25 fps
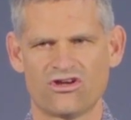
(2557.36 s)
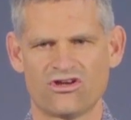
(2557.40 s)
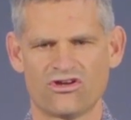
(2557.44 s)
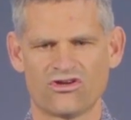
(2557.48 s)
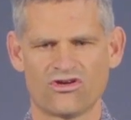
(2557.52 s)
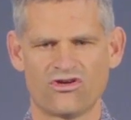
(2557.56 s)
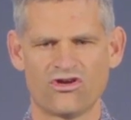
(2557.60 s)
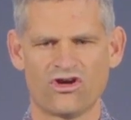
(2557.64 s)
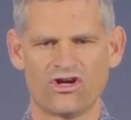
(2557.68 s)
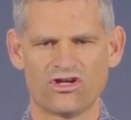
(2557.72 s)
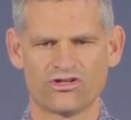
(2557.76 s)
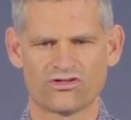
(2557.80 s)

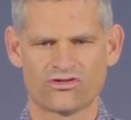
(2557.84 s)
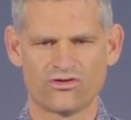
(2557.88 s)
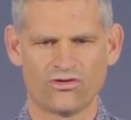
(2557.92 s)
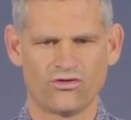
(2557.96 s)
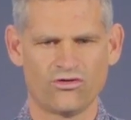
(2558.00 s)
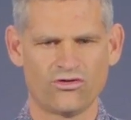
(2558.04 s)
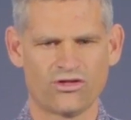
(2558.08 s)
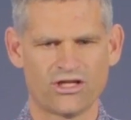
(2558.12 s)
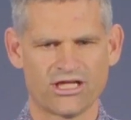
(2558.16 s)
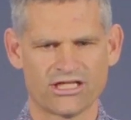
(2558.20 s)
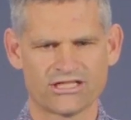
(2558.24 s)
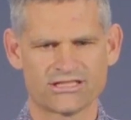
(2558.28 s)
God
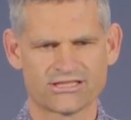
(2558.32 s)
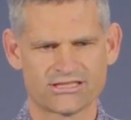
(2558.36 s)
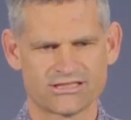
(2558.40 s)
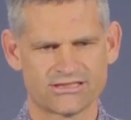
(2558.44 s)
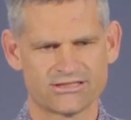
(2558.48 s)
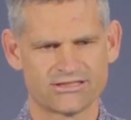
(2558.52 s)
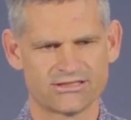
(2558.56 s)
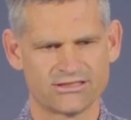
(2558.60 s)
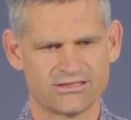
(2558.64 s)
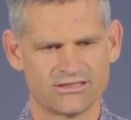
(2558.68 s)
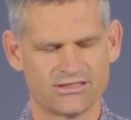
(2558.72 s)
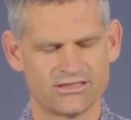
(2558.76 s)
called
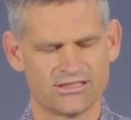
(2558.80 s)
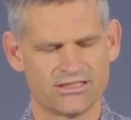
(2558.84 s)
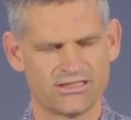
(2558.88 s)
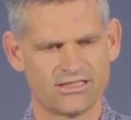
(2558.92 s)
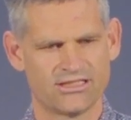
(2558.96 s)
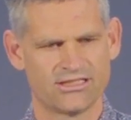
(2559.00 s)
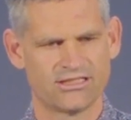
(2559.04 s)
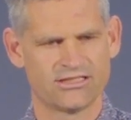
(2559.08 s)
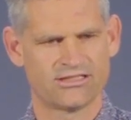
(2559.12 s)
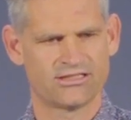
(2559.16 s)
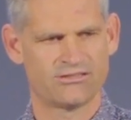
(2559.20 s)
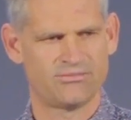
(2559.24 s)
us
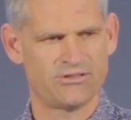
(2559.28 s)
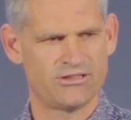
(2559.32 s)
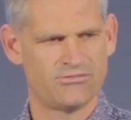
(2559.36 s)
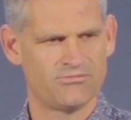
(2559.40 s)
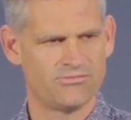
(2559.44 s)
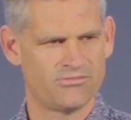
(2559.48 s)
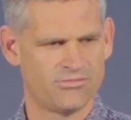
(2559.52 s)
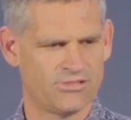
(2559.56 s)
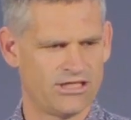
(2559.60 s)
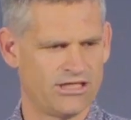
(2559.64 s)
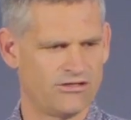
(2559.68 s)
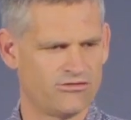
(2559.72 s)
to be,
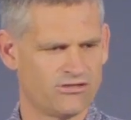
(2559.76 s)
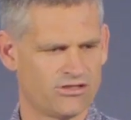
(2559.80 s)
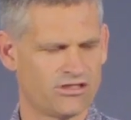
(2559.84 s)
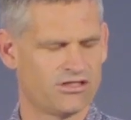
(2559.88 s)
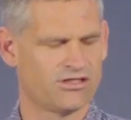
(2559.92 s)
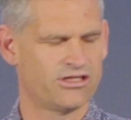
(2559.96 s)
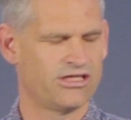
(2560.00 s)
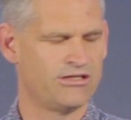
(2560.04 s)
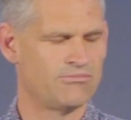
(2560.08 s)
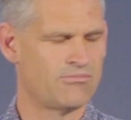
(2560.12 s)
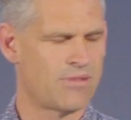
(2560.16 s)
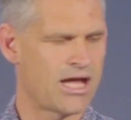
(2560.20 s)

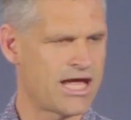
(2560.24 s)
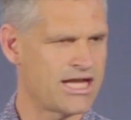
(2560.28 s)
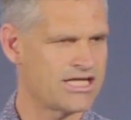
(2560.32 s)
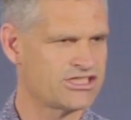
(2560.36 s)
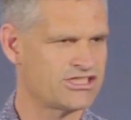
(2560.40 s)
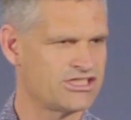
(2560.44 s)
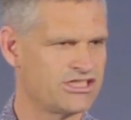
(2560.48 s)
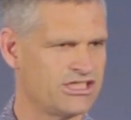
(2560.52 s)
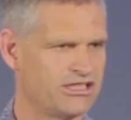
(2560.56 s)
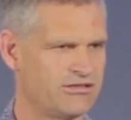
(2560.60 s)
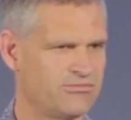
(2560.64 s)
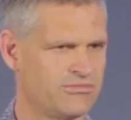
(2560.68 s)
he made
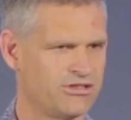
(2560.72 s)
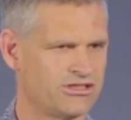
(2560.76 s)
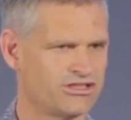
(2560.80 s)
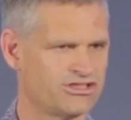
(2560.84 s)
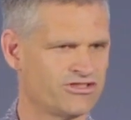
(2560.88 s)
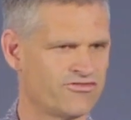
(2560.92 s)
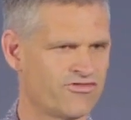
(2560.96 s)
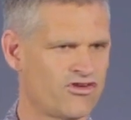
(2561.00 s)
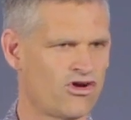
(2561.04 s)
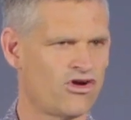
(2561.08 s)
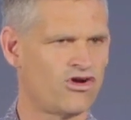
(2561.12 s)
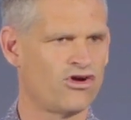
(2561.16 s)
us in the image
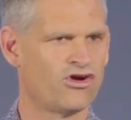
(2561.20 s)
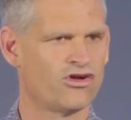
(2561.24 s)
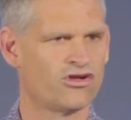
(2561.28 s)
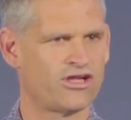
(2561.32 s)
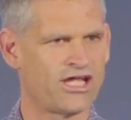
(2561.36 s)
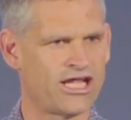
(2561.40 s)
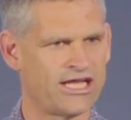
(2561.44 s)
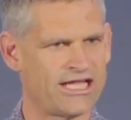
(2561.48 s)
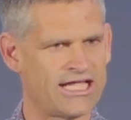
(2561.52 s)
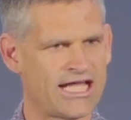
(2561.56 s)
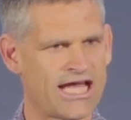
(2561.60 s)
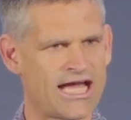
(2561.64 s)
of God,
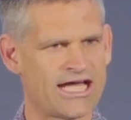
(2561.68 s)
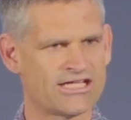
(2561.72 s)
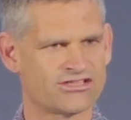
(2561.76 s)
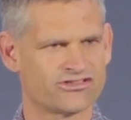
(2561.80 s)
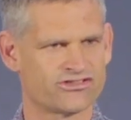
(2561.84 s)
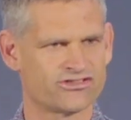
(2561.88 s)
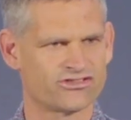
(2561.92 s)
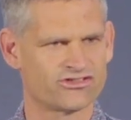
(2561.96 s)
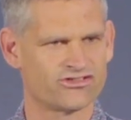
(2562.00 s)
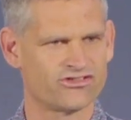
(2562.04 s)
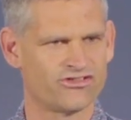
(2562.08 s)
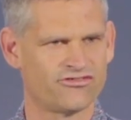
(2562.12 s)
and he
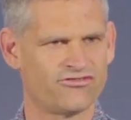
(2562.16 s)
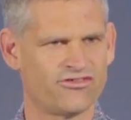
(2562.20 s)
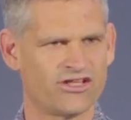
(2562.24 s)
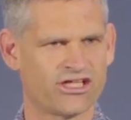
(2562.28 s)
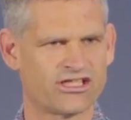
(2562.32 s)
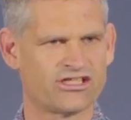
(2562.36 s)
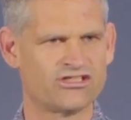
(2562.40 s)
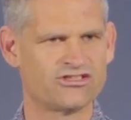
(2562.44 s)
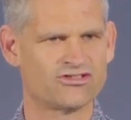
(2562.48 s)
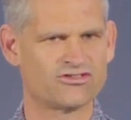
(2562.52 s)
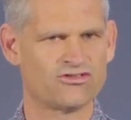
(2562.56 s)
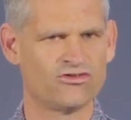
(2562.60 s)
asked us to
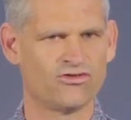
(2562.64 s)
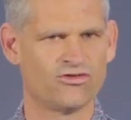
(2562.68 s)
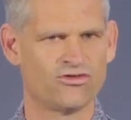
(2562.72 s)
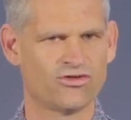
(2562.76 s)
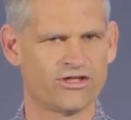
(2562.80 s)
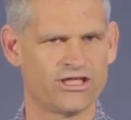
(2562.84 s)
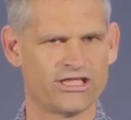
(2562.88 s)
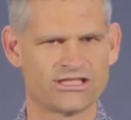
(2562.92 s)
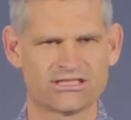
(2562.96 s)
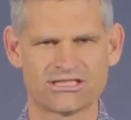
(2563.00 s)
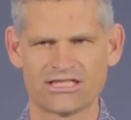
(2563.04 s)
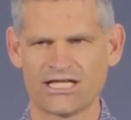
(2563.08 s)
reflect his
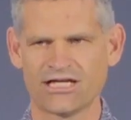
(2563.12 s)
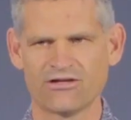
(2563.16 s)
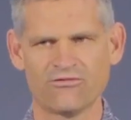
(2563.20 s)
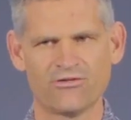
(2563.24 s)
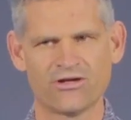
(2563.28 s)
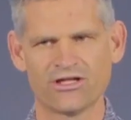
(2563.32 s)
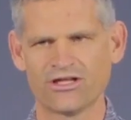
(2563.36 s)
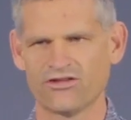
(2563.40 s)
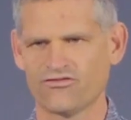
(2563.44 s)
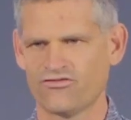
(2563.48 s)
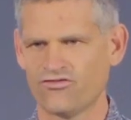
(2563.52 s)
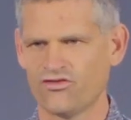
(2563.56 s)
glory. It's like
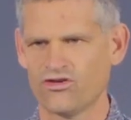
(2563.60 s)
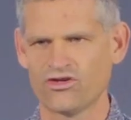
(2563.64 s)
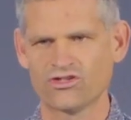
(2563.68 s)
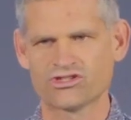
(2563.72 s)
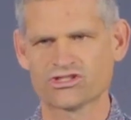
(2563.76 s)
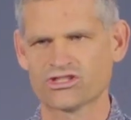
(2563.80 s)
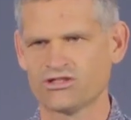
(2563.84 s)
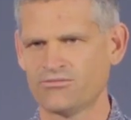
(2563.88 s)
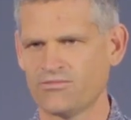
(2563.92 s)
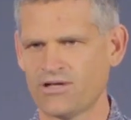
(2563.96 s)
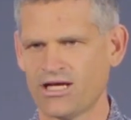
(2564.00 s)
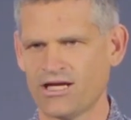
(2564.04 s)
one of the
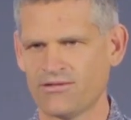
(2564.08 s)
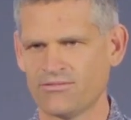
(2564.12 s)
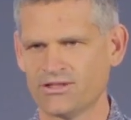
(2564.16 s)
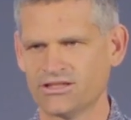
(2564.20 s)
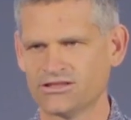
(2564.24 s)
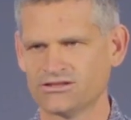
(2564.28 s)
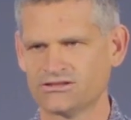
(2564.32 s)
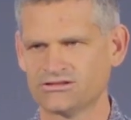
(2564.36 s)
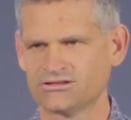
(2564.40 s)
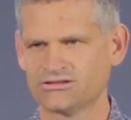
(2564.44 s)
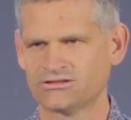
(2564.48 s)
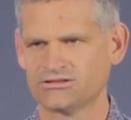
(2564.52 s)
first
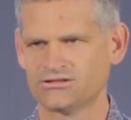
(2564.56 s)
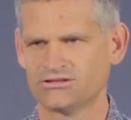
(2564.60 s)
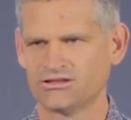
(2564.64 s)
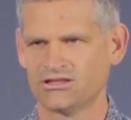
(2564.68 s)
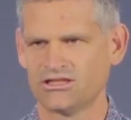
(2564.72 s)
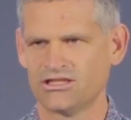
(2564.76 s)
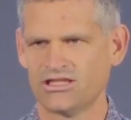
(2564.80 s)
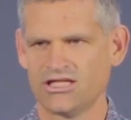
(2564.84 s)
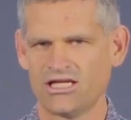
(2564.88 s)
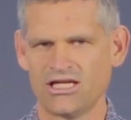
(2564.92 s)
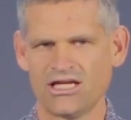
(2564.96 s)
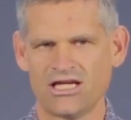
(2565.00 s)
commandments.
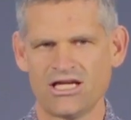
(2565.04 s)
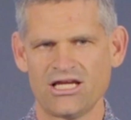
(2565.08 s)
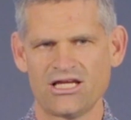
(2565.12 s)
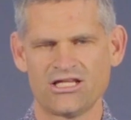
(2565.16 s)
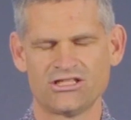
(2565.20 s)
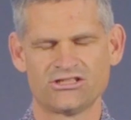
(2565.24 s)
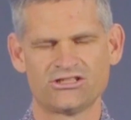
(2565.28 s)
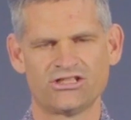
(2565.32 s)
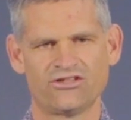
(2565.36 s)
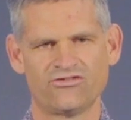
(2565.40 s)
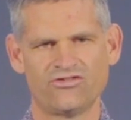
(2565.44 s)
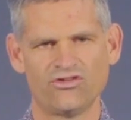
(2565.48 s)

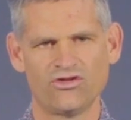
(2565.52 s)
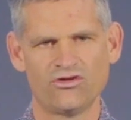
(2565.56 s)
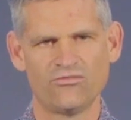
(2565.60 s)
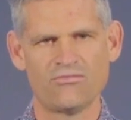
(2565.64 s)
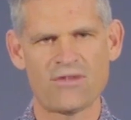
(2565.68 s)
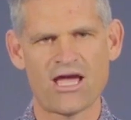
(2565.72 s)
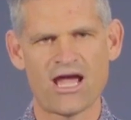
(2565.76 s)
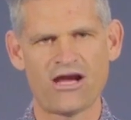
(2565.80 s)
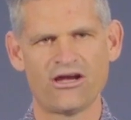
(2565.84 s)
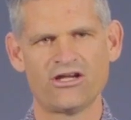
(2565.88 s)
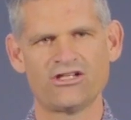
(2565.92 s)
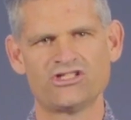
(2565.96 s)
So if your
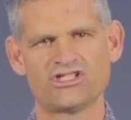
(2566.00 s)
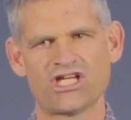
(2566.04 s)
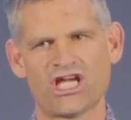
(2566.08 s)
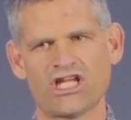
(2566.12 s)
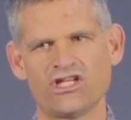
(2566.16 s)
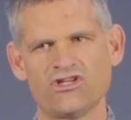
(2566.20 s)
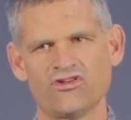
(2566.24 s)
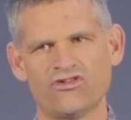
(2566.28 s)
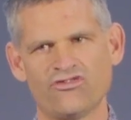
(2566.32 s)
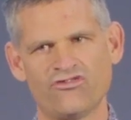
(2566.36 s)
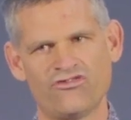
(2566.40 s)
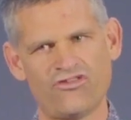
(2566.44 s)
marriage
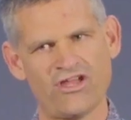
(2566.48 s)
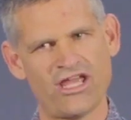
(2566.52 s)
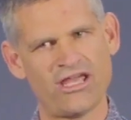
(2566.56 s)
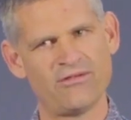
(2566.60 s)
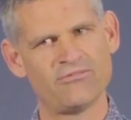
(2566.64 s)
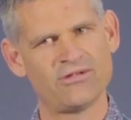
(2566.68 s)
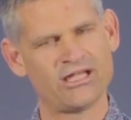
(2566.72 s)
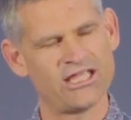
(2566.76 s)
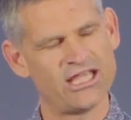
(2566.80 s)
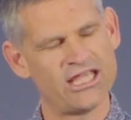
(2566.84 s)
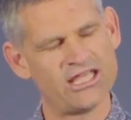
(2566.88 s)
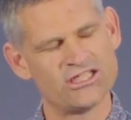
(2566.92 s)
and your
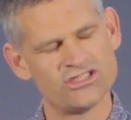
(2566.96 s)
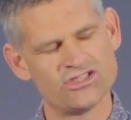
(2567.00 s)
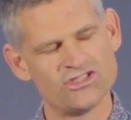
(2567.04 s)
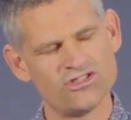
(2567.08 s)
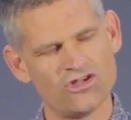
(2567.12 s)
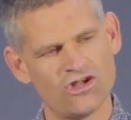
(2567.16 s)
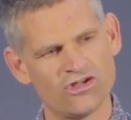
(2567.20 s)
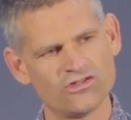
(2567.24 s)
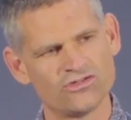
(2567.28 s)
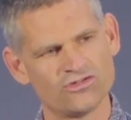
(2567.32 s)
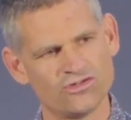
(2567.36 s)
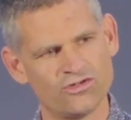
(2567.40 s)
family is
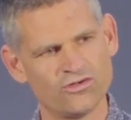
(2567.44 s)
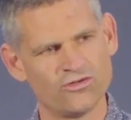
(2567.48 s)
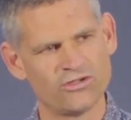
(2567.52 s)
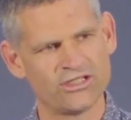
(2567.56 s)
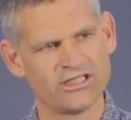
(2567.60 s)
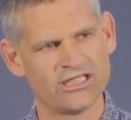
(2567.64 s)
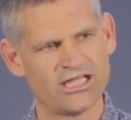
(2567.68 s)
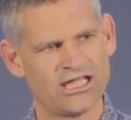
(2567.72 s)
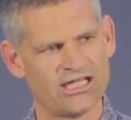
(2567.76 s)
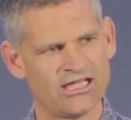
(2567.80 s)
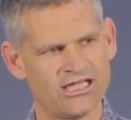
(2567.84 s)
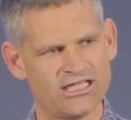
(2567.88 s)
not
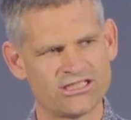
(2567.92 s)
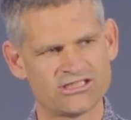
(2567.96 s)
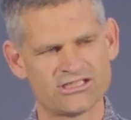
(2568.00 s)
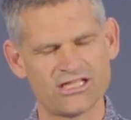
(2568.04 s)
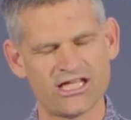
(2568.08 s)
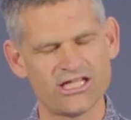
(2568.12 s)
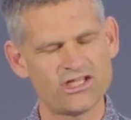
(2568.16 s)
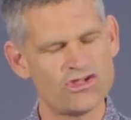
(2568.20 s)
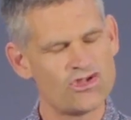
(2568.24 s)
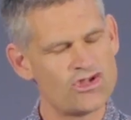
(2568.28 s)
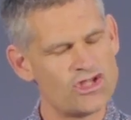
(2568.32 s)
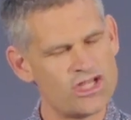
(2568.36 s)
doing that, it's
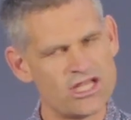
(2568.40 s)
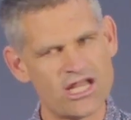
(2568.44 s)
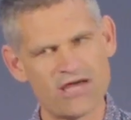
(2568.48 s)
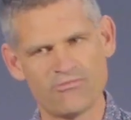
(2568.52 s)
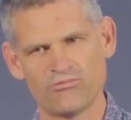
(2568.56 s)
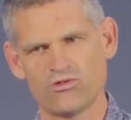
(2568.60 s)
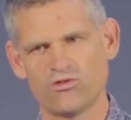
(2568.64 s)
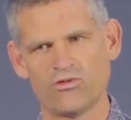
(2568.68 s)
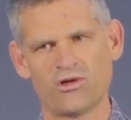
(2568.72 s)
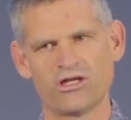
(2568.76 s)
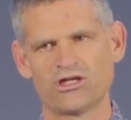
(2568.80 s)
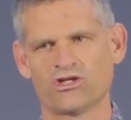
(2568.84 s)
like your
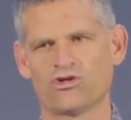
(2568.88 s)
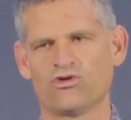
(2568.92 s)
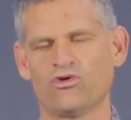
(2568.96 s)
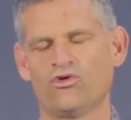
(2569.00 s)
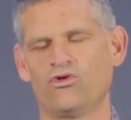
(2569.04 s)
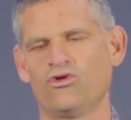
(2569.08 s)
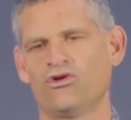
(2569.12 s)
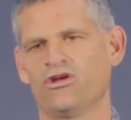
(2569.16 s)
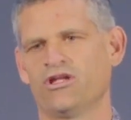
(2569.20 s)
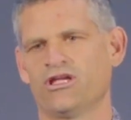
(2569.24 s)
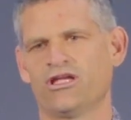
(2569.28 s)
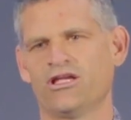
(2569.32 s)
number one
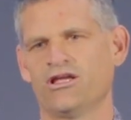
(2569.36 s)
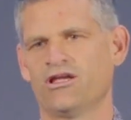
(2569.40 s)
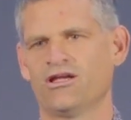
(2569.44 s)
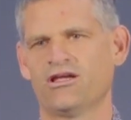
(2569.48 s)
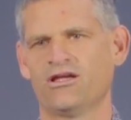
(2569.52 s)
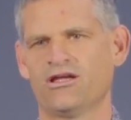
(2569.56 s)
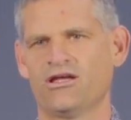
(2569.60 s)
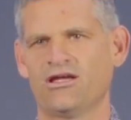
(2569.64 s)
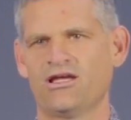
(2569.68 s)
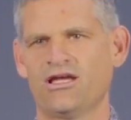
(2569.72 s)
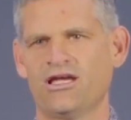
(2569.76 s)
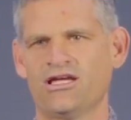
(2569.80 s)
calling
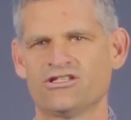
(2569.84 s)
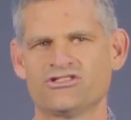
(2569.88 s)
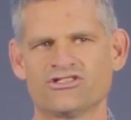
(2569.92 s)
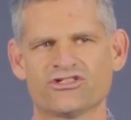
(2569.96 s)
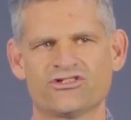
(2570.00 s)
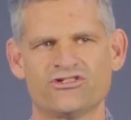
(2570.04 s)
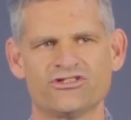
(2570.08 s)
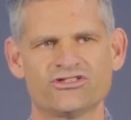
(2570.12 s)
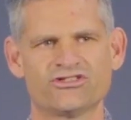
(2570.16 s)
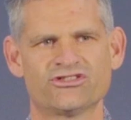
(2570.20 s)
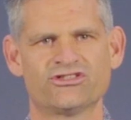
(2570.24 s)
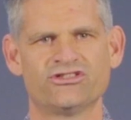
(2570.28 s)
as a
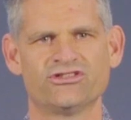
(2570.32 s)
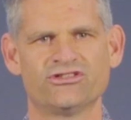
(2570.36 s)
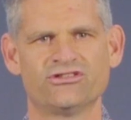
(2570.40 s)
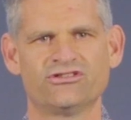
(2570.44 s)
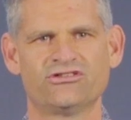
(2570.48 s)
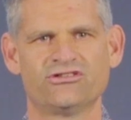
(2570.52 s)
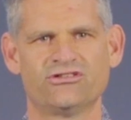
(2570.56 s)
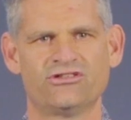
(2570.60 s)
Christian